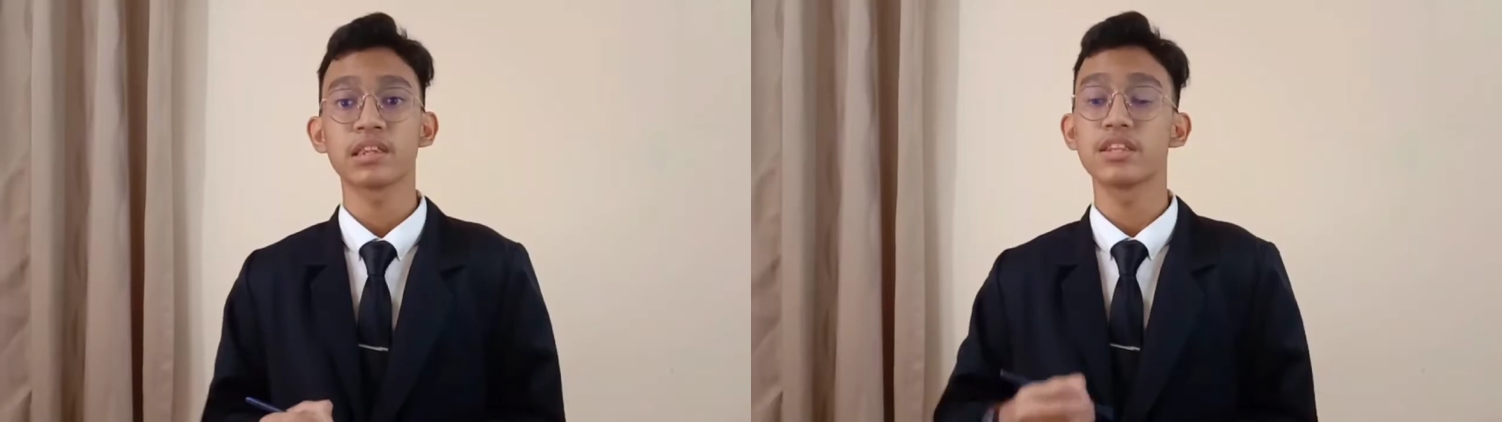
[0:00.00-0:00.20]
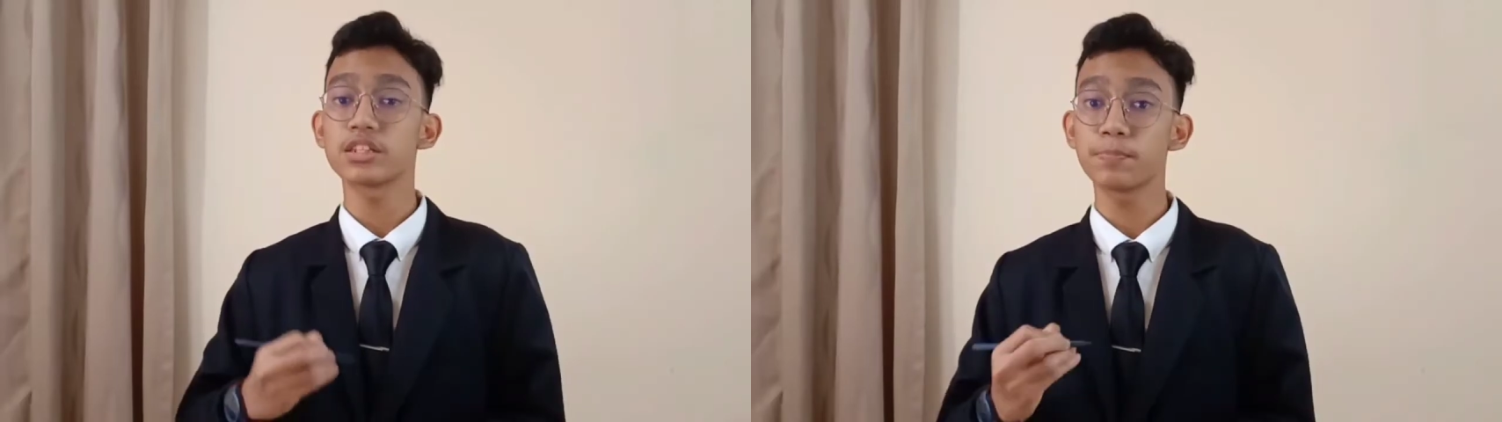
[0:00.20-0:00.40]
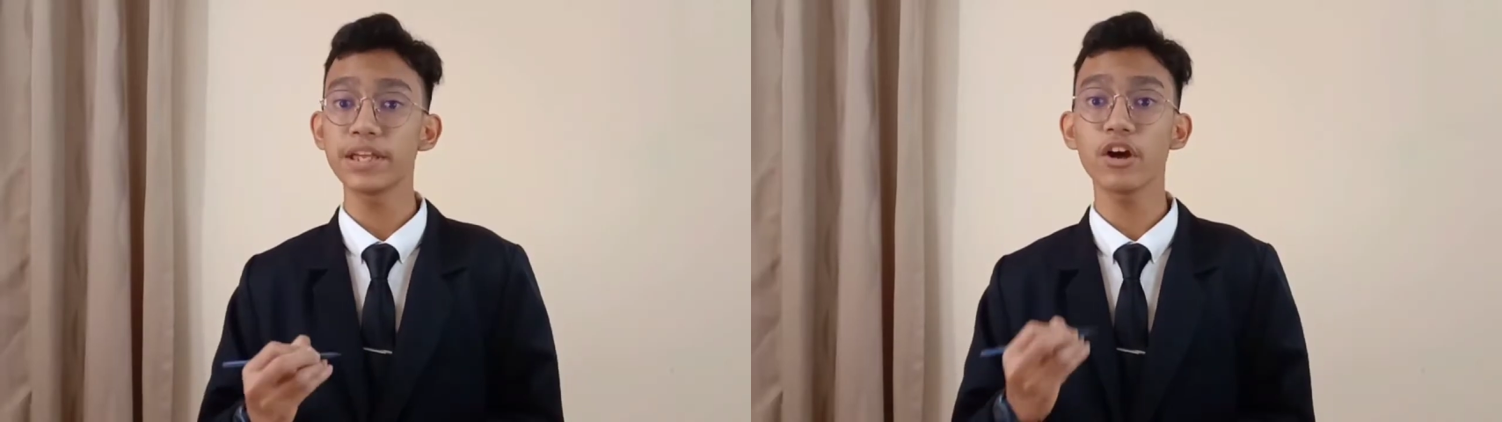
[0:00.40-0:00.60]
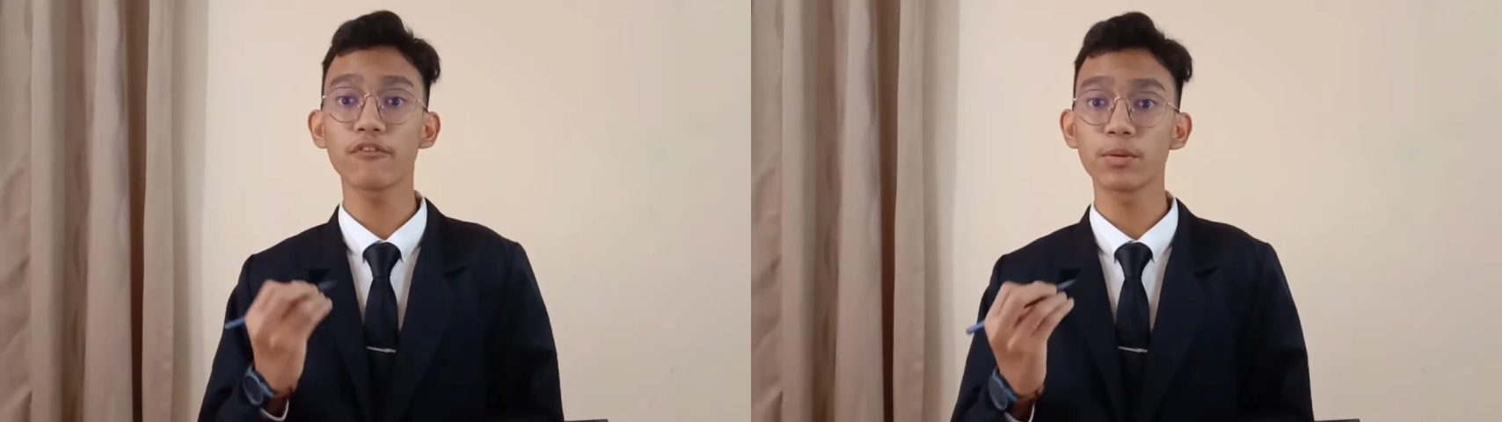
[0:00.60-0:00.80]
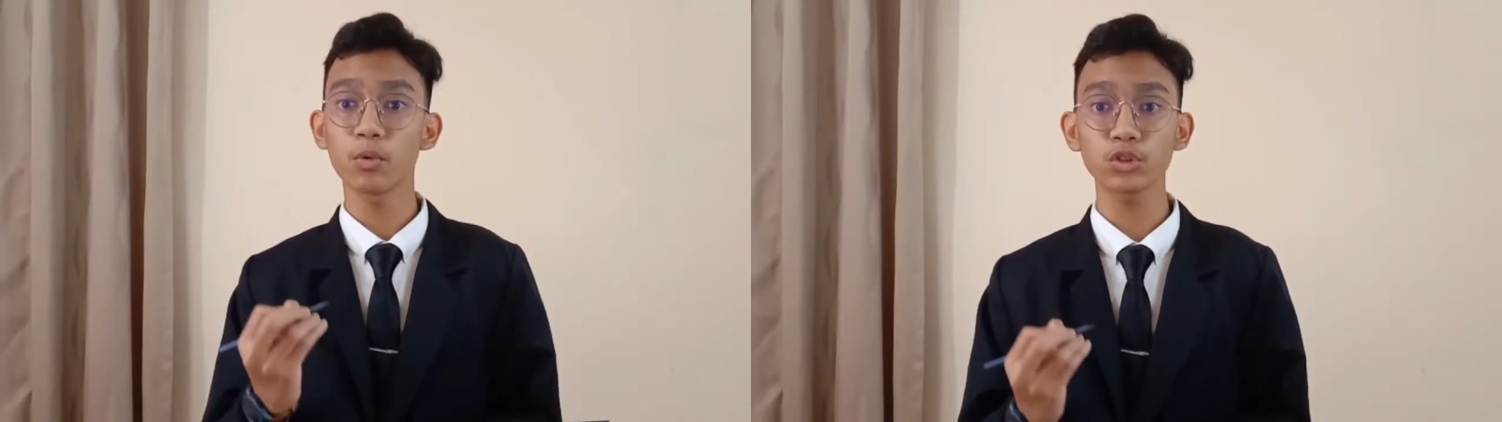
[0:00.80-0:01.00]
The speed of
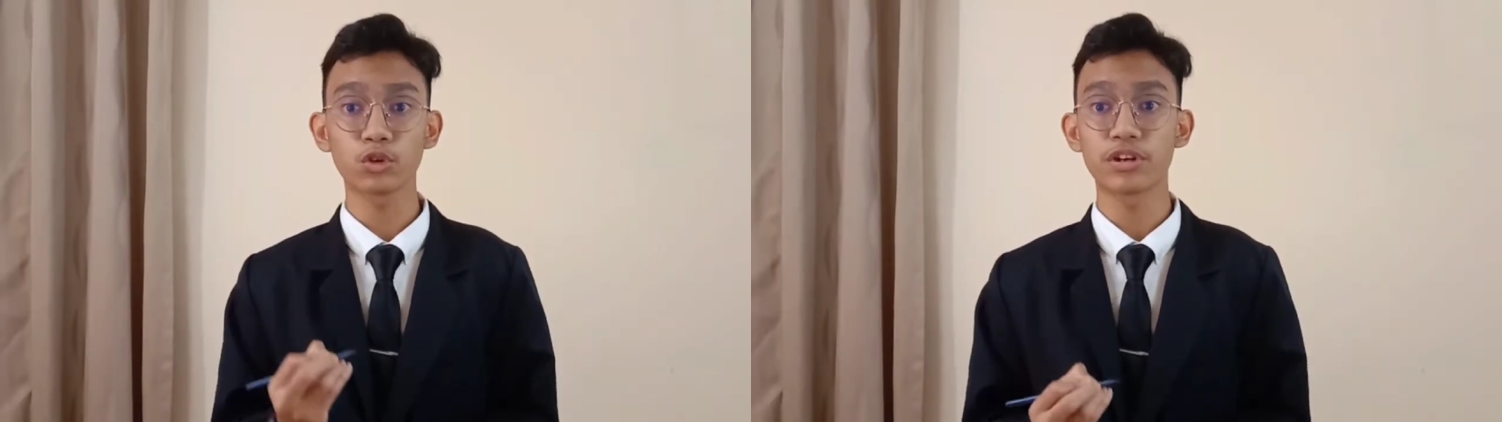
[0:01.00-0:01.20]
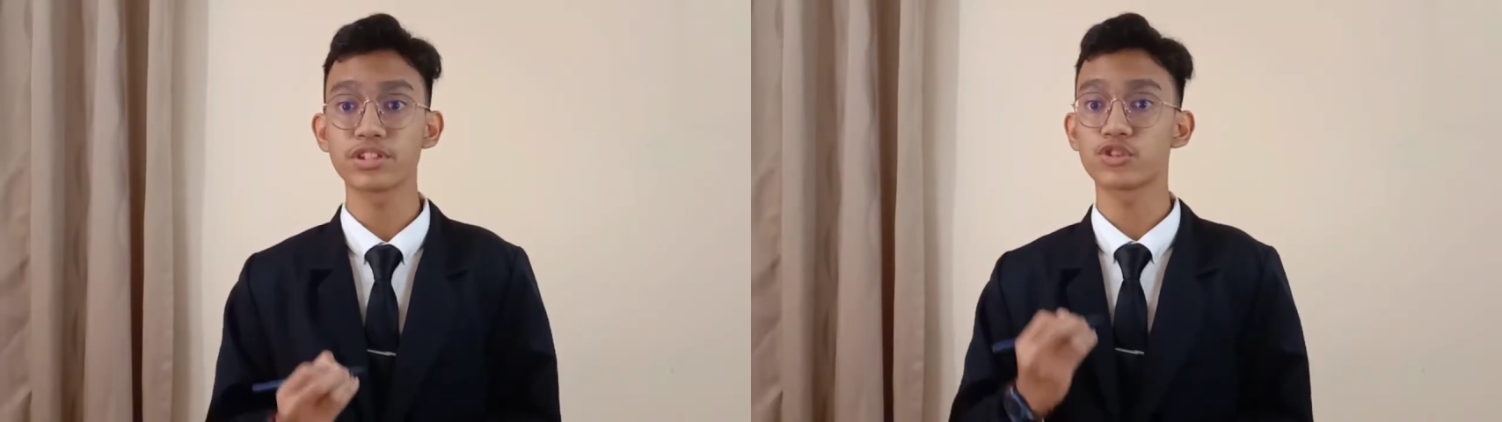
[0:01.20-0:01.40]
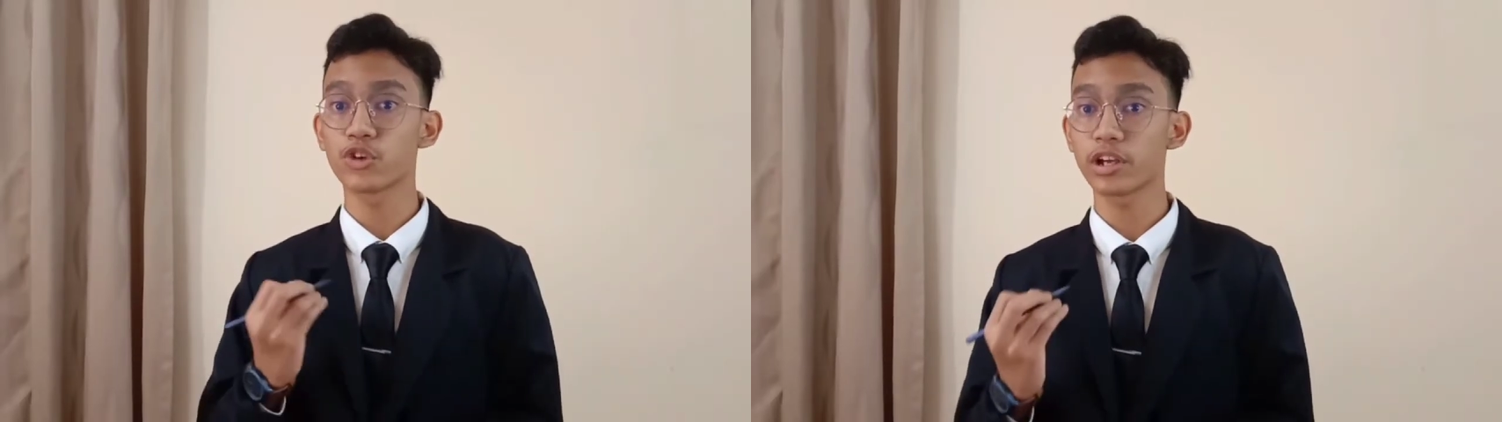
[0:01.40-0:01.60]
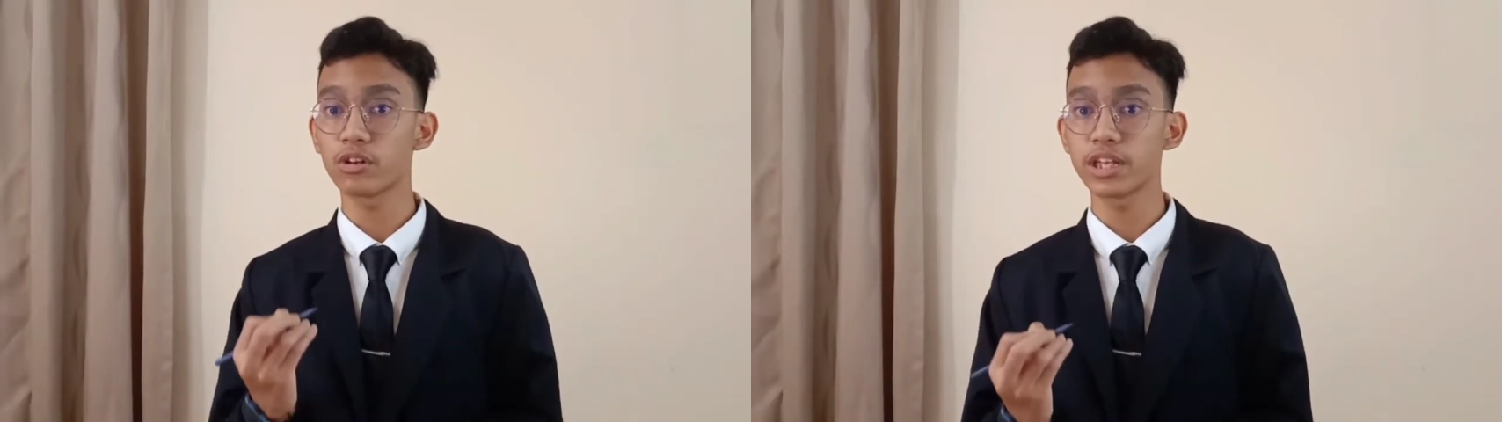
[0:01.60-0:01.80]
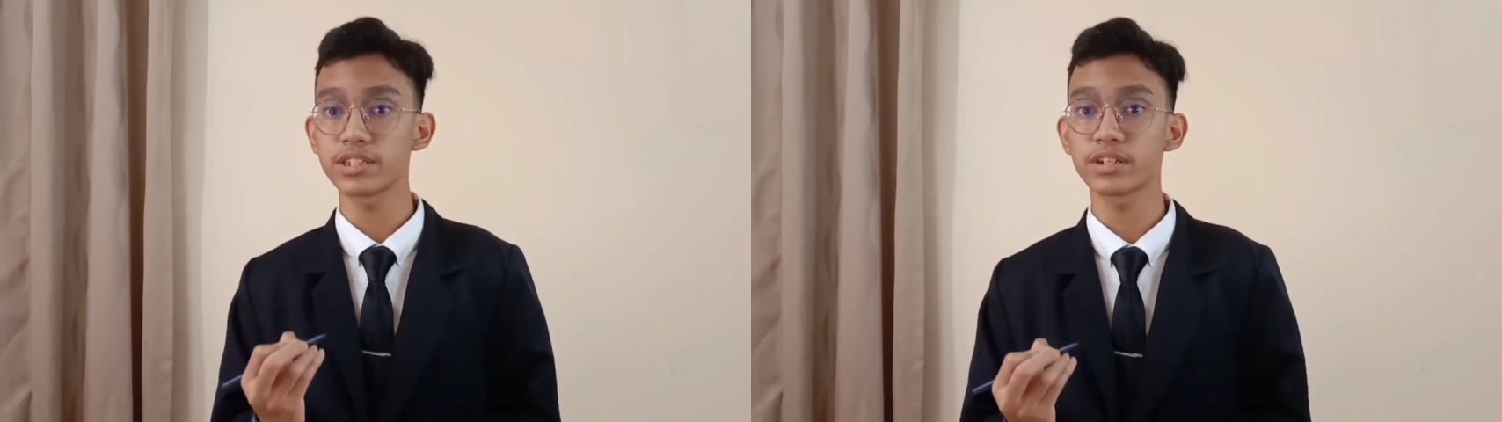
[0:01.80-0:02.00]
the motor is
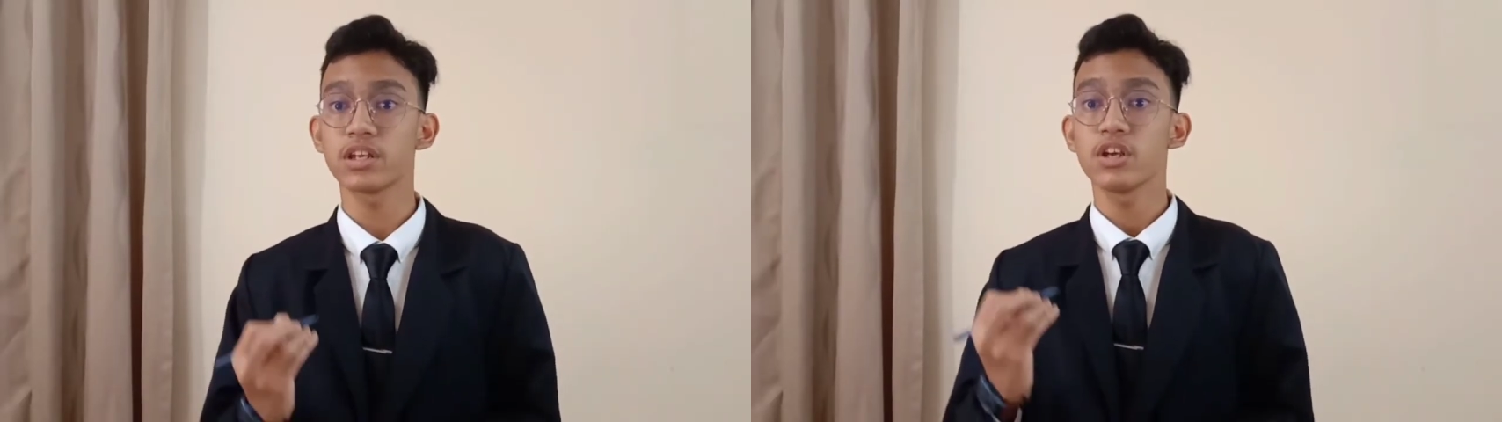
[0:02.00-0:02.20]
regulated